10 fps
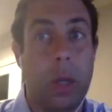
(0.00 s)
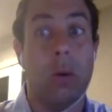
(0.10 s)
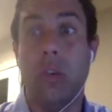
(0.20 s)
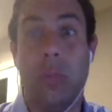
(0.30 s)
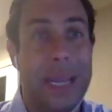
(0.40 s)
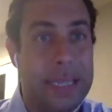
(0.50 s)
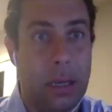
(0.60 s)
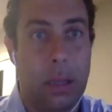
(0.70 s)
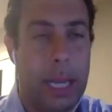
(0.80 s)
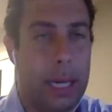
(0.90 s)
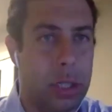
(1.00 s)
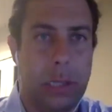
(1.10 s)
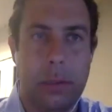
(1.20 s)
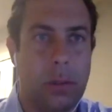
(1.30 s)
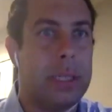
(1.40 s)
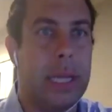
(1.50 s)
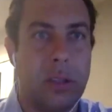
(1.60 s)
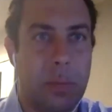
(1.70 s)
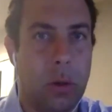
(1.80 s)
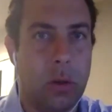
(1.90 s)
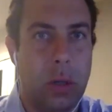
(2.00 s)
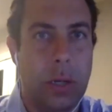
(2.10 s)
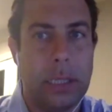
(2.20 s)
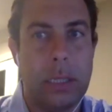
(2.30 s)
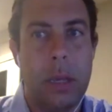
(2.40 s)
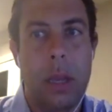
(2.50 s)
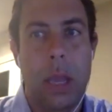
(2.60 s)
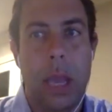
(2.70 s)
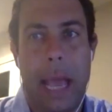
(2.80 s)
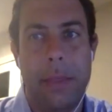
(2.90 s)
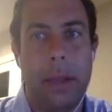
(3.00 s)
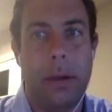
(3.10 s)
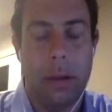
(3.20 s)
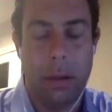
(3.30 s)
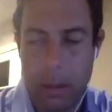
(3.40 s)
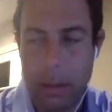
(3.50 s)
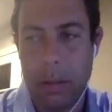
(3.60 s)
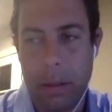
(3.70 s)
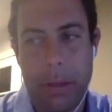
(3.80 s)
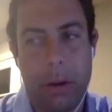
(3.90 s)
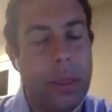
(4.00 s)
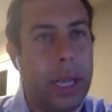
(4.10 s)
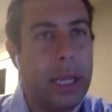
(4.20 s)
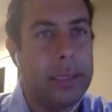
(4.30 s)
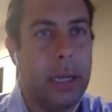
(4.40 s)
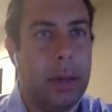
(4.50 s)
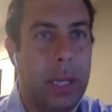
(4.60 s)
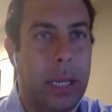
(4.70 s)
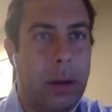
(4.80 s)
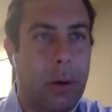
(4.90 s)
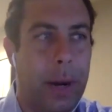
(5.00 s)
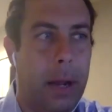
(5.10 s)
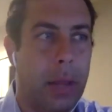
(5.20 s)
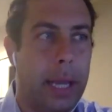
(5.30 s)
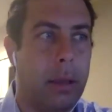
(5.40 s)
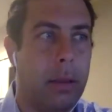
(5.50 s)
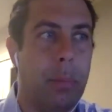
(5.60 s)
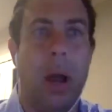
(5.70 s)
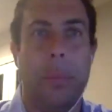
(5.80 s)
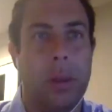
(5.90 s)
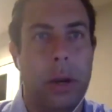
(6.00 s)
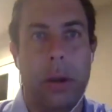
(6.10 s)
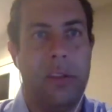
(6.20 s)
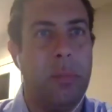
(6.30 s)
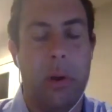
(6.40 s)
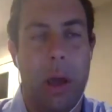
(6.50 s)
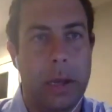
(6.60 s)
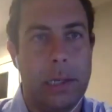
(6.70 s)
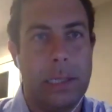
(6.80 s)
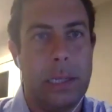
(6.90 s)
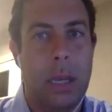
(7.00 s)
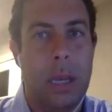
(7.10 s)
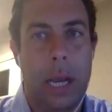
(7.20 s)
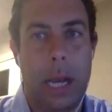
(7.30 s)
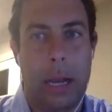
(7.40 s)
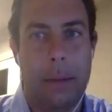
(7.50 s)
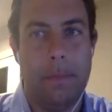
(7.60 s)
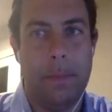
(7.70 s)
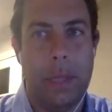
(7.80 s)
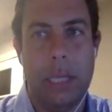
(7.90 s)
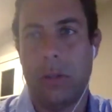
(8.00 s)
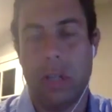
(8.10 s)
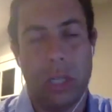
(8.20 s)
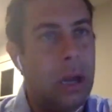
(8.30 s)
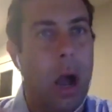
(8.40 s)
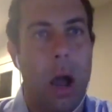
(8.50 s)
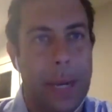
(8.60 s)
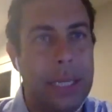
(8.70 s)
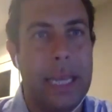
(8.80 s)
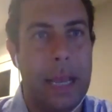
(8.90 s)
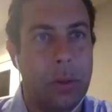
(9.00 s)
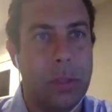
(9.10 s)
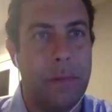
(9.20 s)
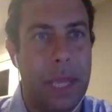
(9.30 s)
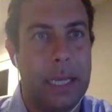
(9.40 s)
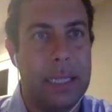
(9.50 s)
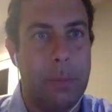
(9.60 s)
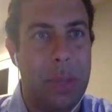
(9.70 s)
who's best at collections, who sells the most units. And then the third thing is going to be around like the popularity of products. These are just common examples of things that